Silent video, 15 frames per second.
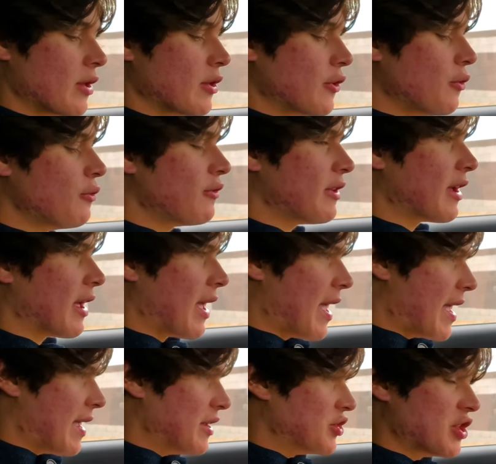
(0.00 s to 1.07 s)
using
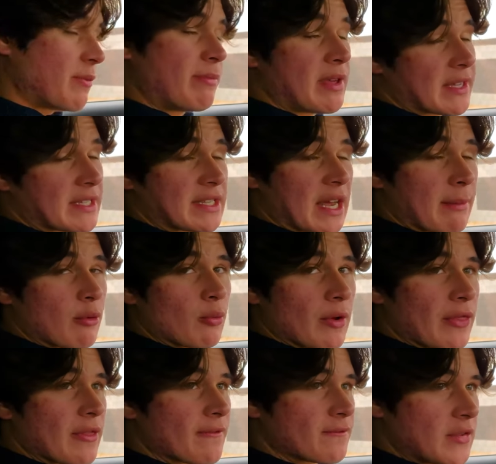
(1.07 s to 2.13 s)
a GPS timer
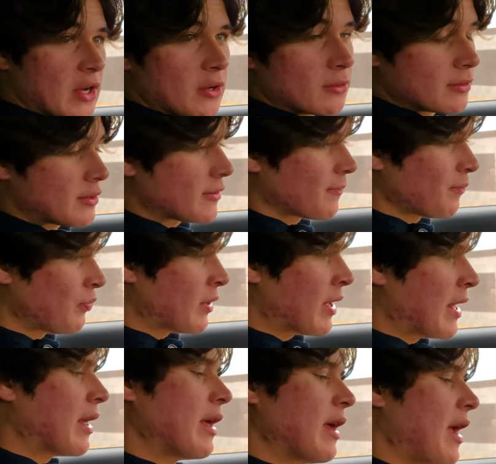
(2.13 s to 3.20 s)
with the phones.
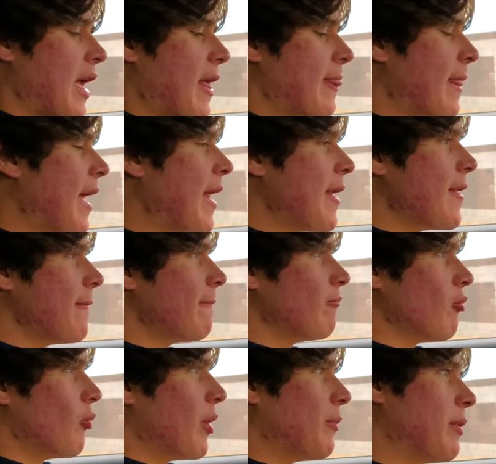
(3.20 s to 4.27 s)
And then,
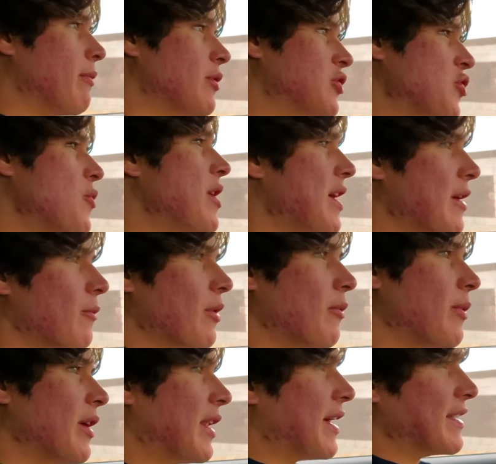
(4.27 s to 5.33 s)
when we were doing it, we
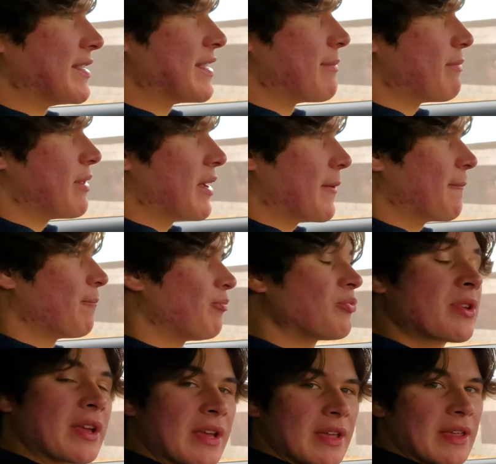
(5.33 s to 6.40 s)
realized something.
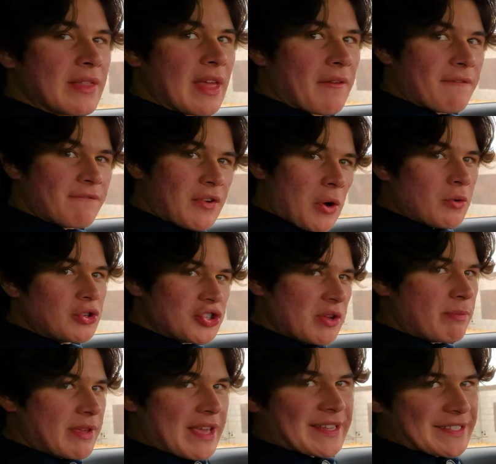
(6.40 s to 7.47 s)
That phone
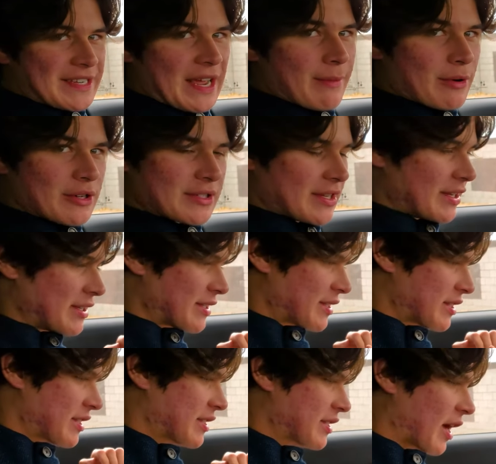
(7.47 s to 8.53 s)
GPS timers
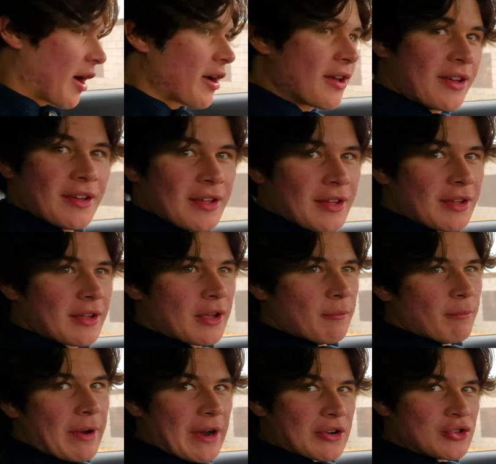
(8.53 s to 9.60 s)
suck
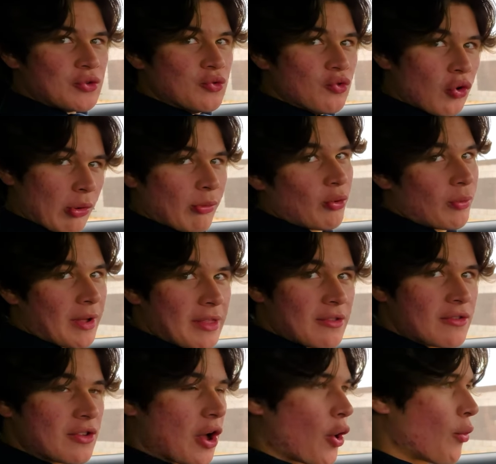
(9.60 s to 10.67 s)
compared to normal
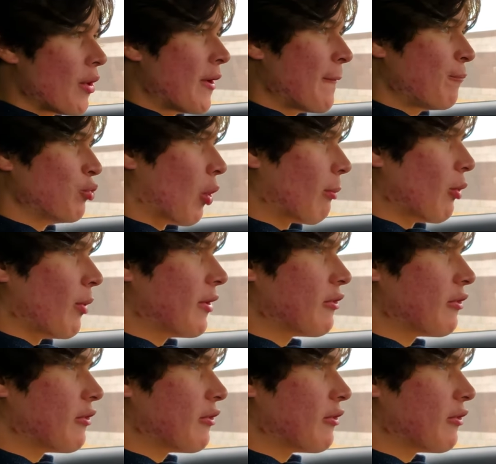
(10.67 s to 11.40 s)
ones. So, normal